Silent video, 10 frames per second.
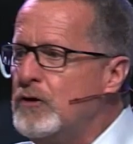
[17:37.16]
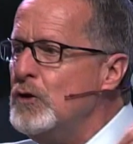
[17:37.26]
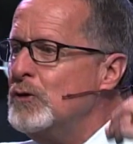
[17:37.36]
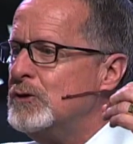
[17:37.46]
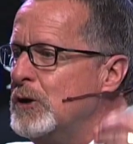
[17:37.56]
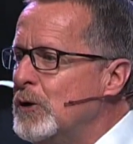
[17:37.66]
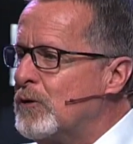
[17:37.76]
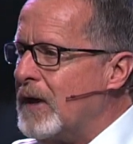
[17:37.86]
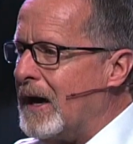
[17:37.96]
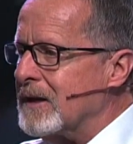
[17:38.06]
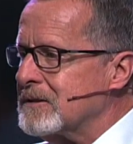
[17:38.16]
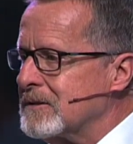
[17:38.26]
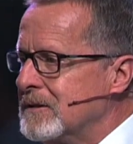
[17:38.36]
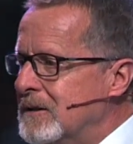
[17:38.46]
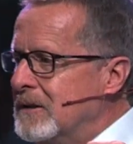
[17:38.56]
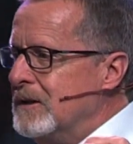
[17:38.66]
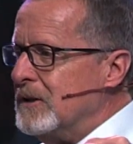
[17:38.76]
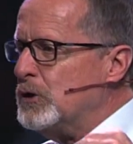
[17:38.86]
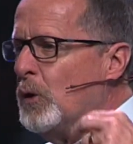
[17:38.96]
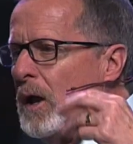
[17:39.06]
you do that
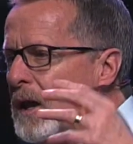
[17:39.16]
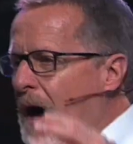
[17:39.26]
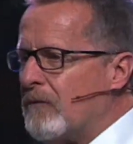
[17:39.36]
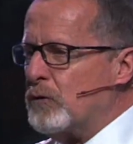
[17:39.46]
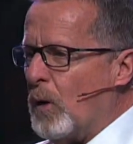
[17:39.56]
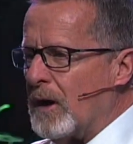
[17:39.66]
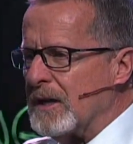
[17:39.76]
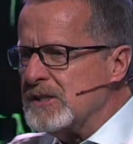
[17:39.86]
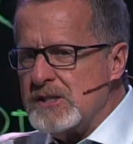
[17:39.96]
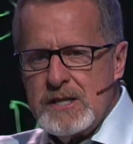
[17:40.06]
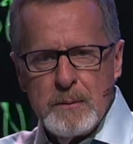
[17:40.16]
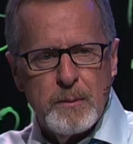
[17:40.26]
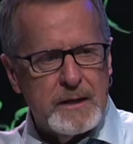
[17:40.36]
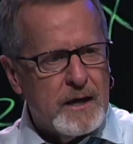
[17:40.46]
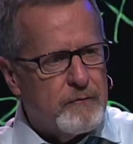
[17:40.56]
to a loved one, a sibling, a